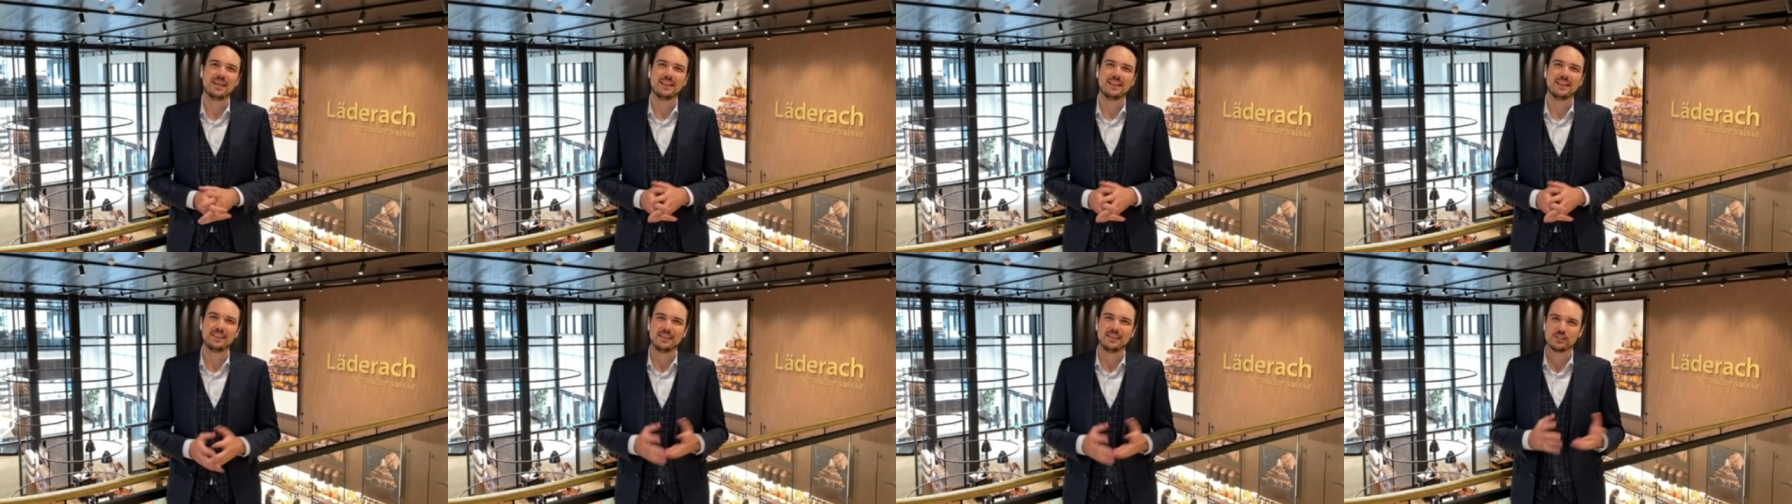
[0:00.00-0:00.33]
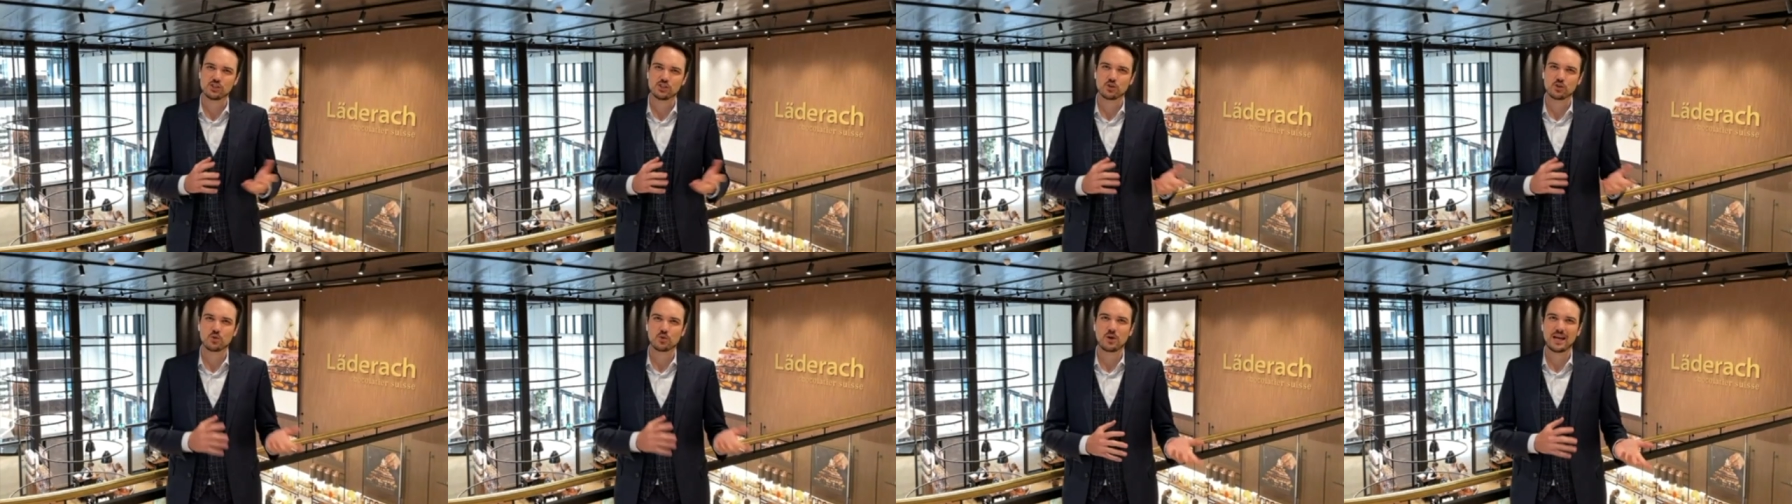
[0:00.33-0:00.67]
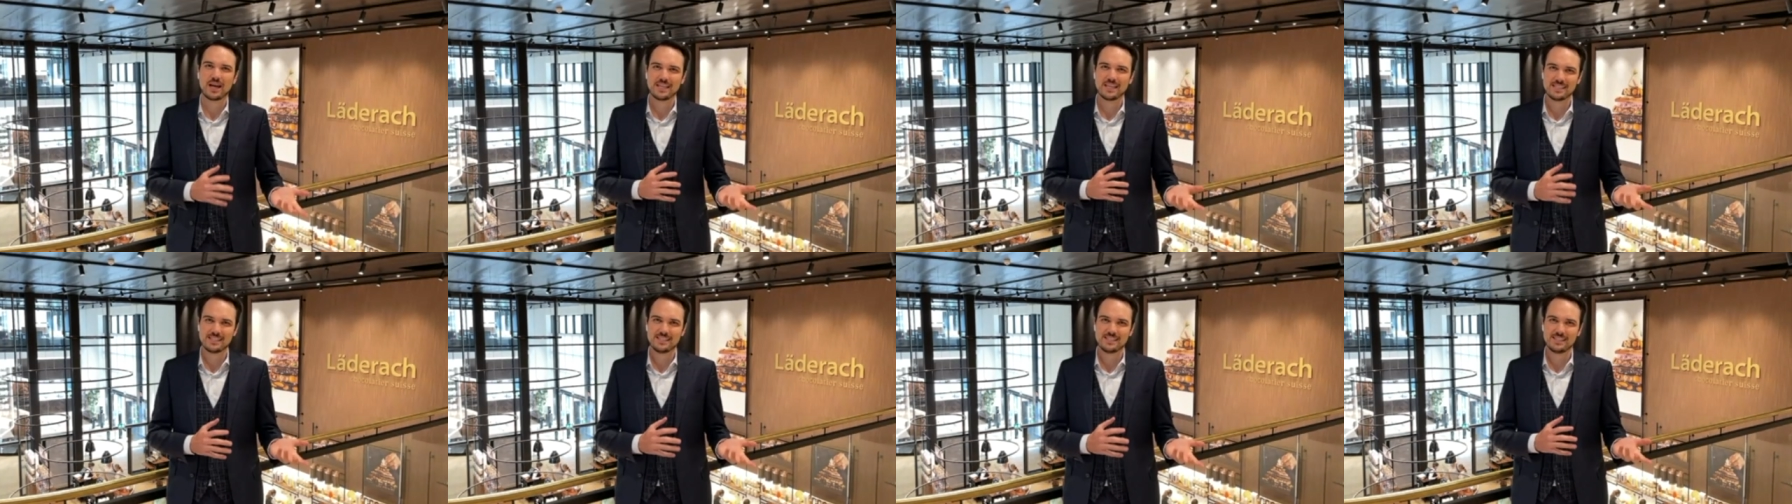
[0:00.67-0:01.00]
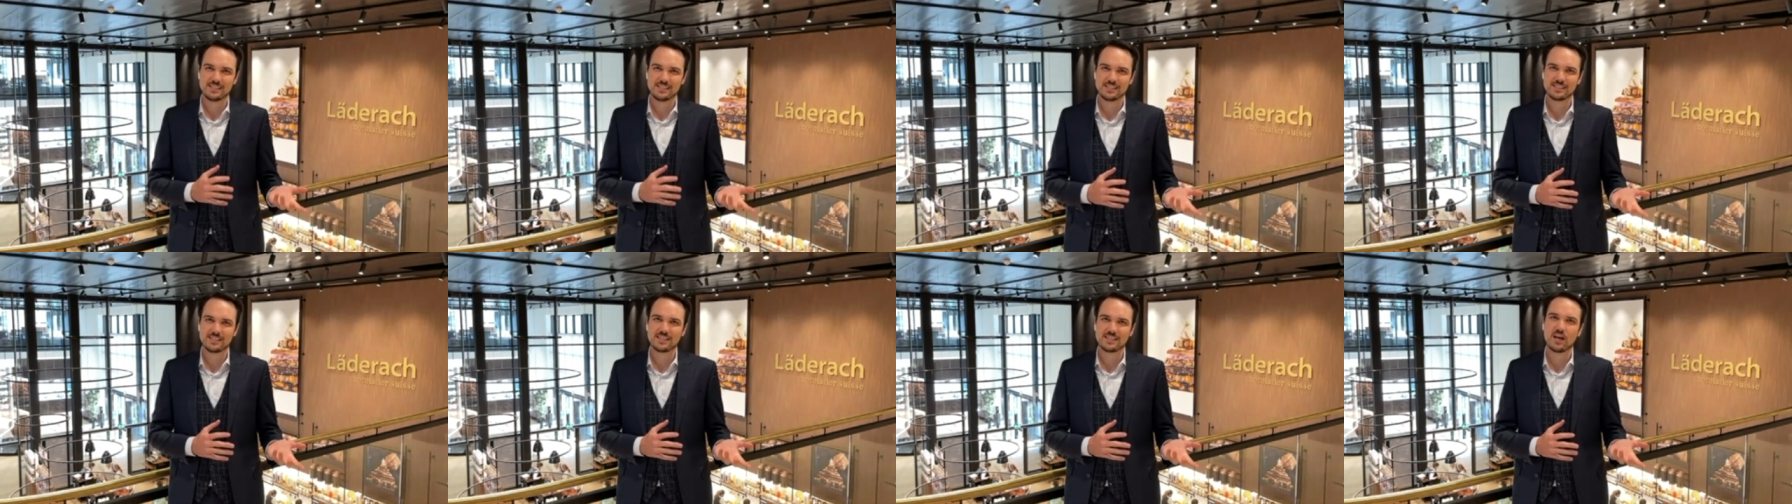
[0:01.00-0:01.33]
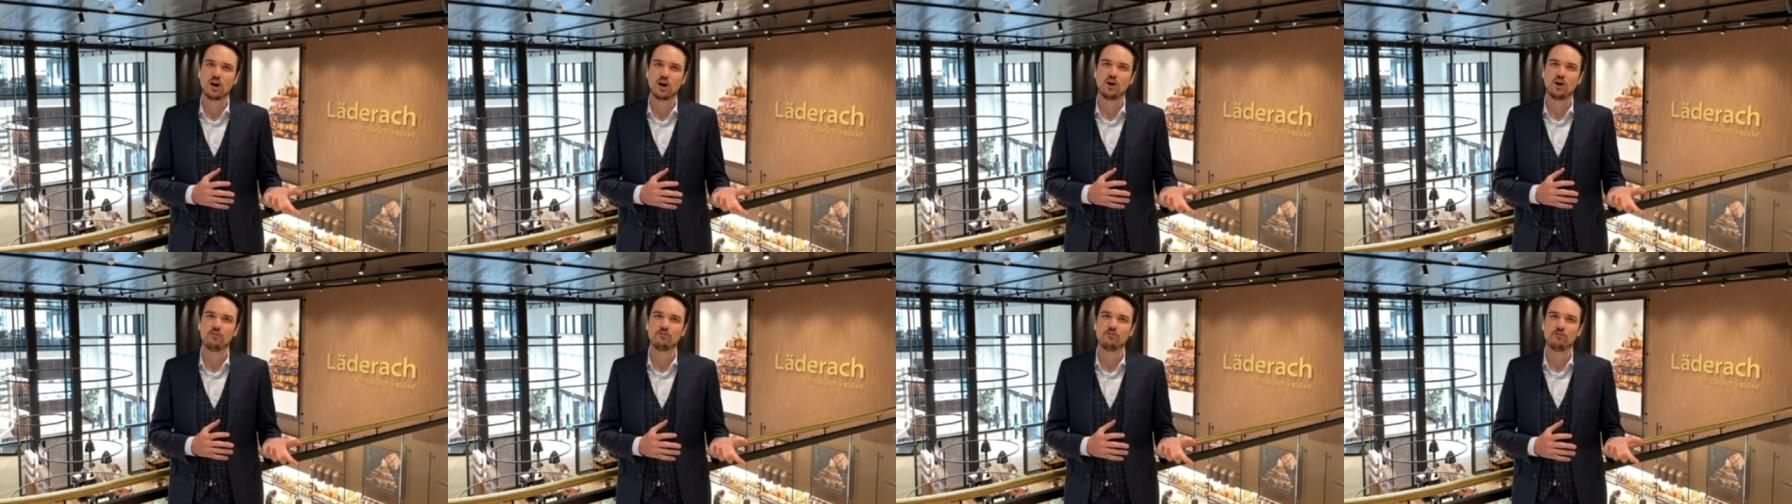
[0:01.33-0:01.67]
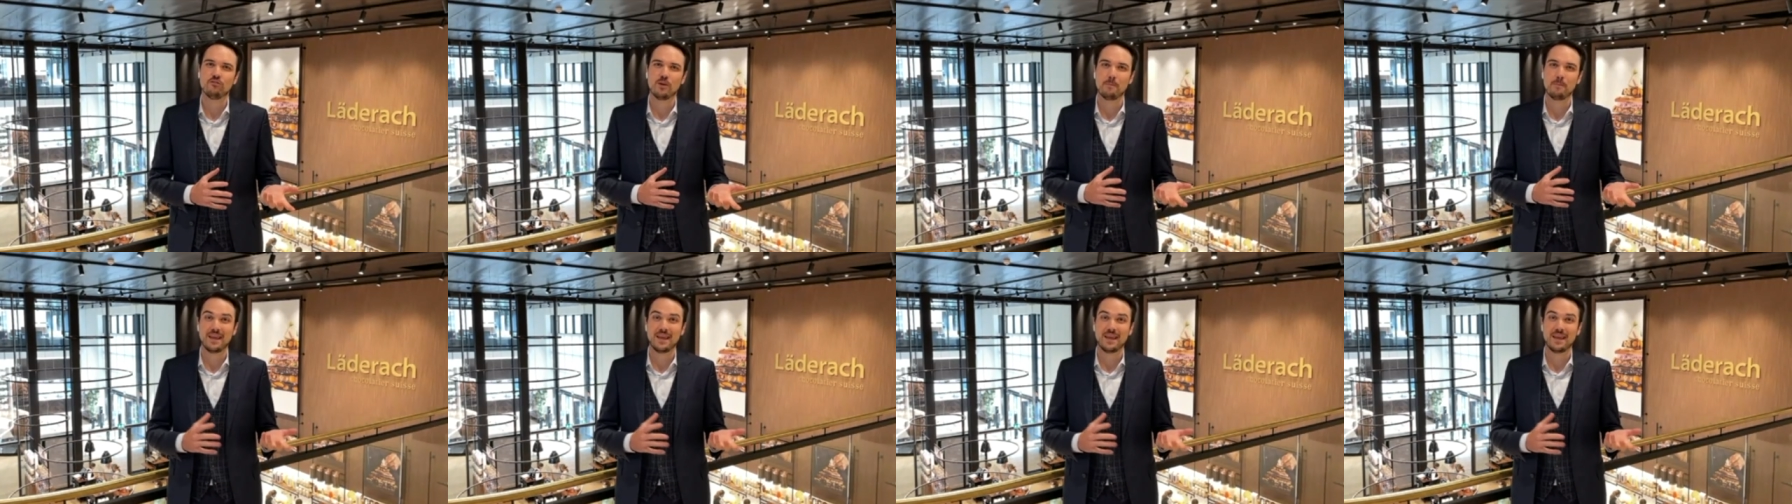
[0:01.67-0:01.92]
in this crisis of a